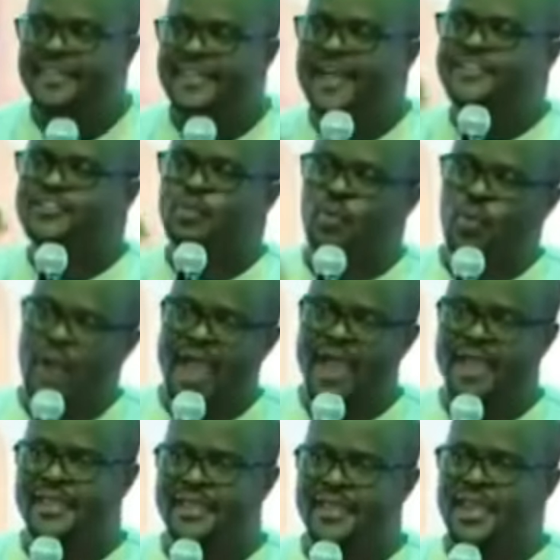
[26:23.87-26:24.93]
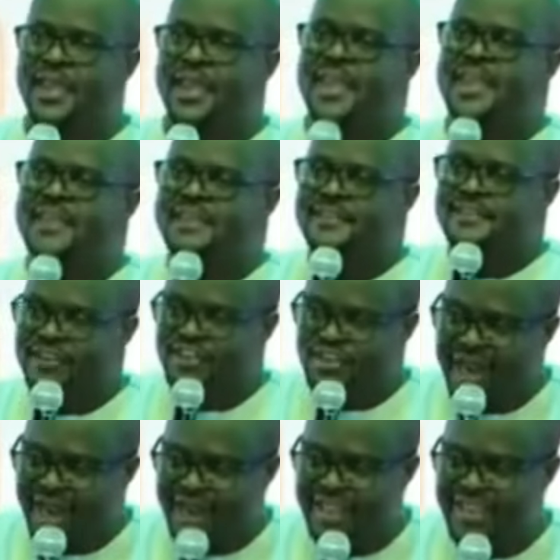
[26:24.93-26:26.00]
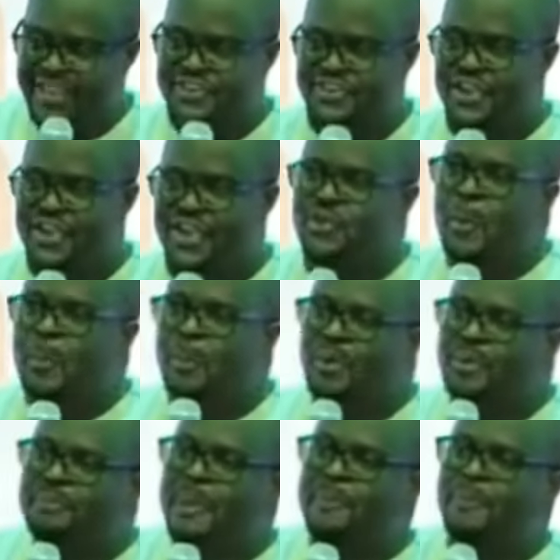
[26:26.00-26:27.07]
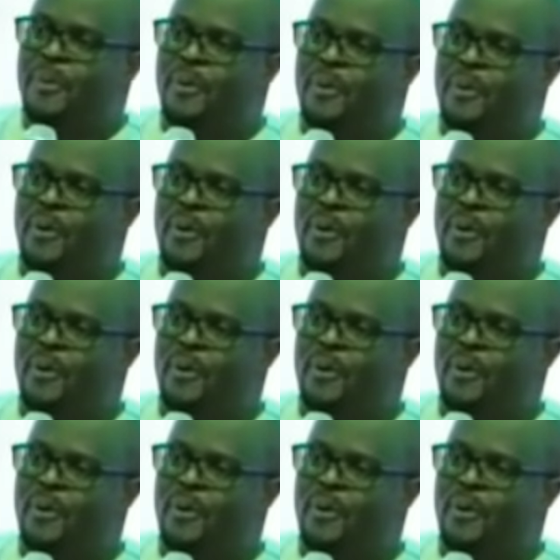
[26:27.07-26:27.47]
why it is a challenge to put people first.